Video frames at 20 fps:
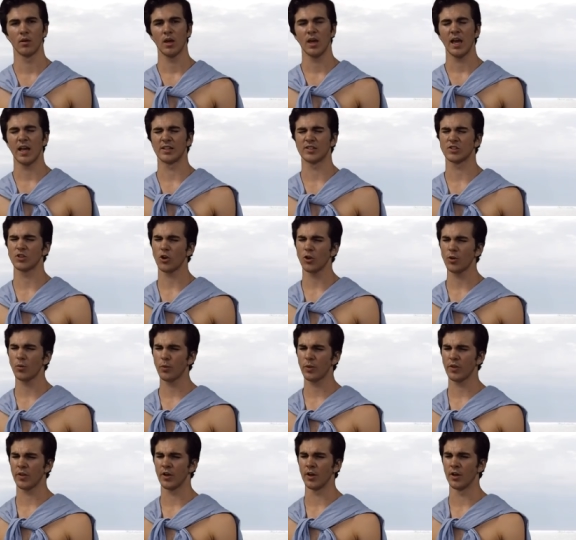It started
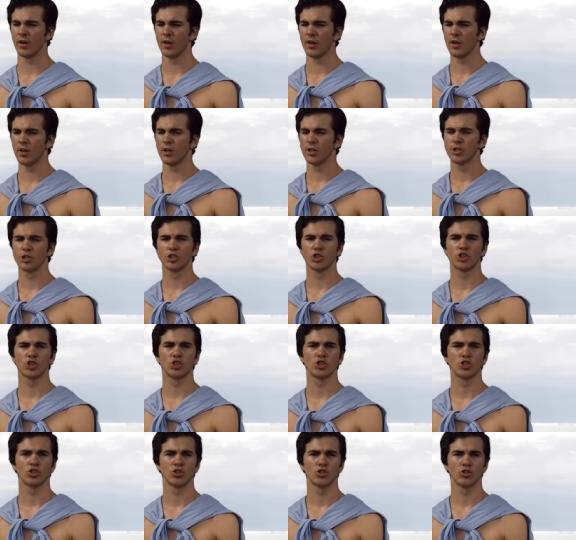with a shh,
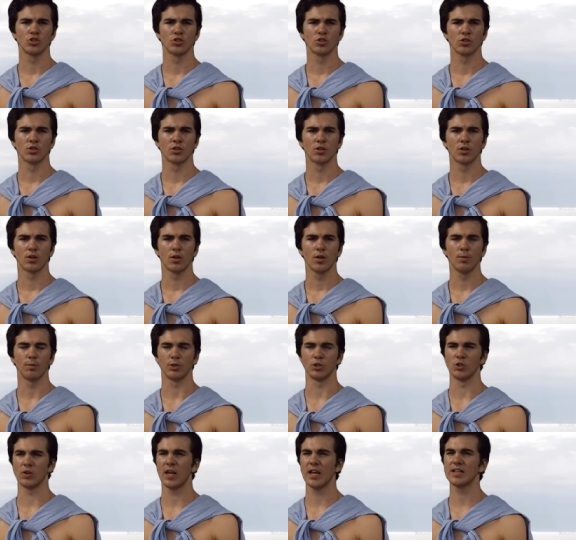
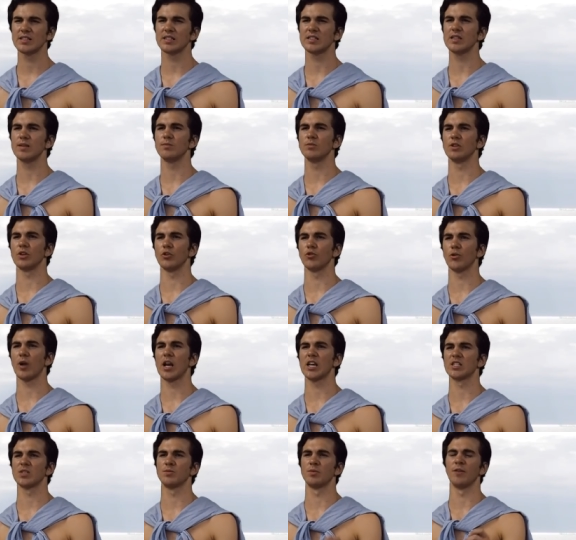but you can't seem to
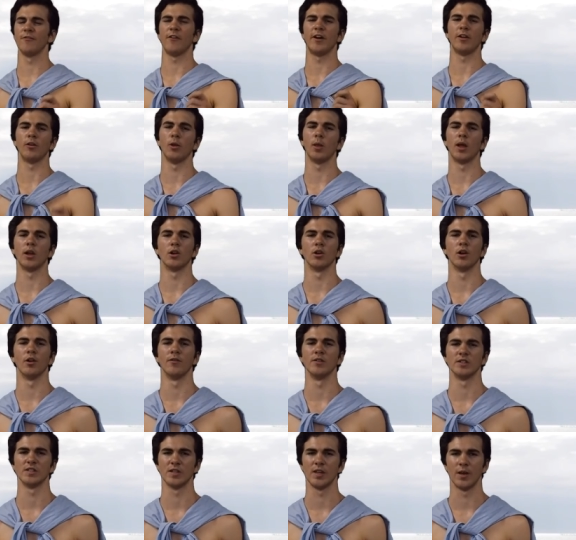grasp the final letter of
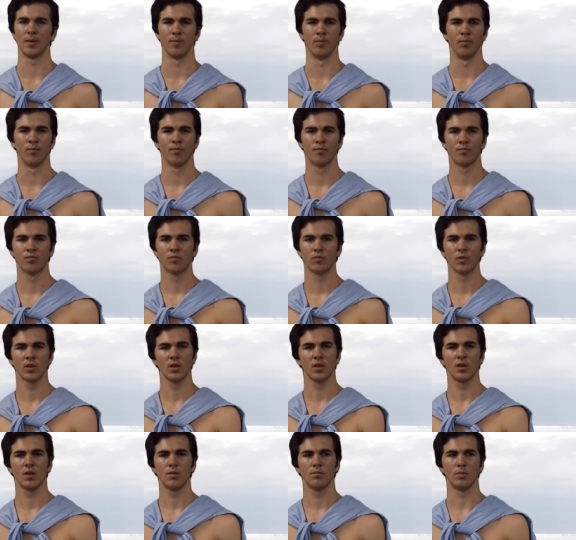his name.
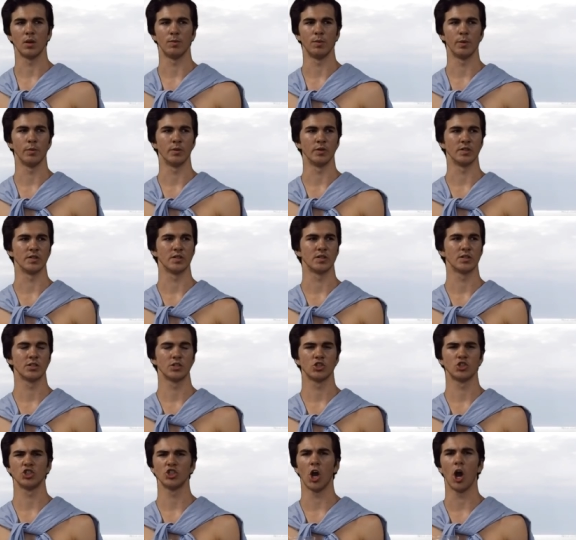Maybe it was
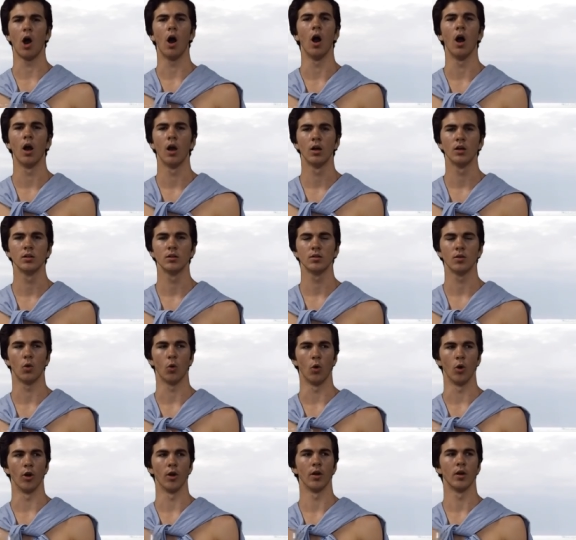Shaw
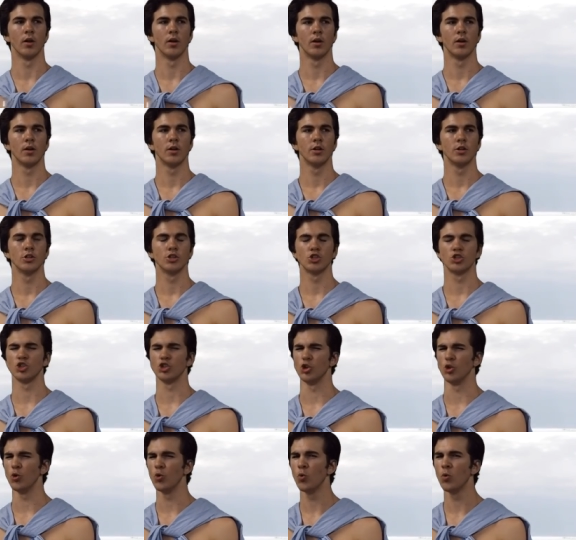or
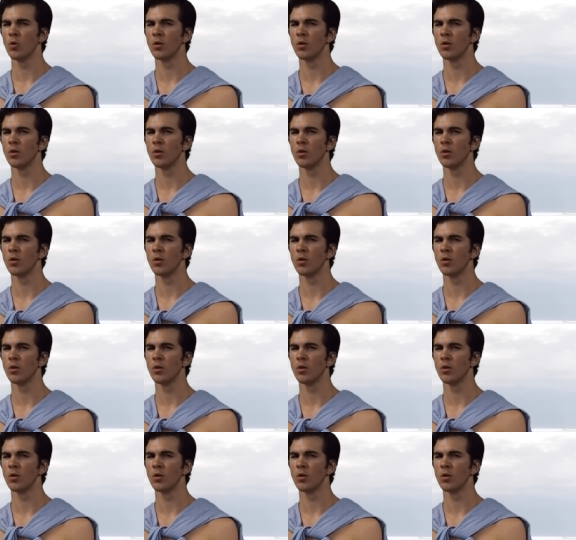Shu.